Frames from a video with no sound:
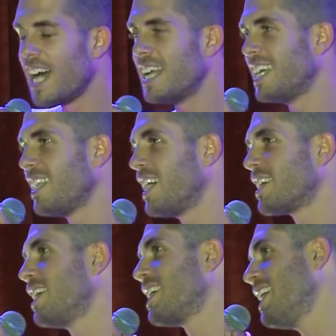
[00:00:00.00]
And they're like,
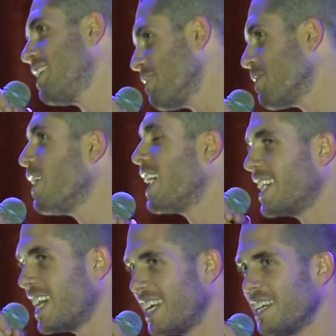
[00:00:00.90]
okay, I
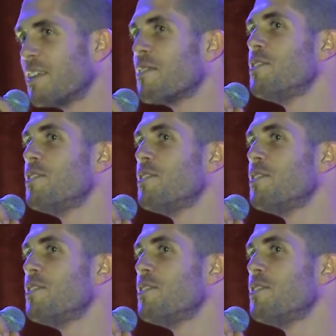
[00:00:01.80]
get it.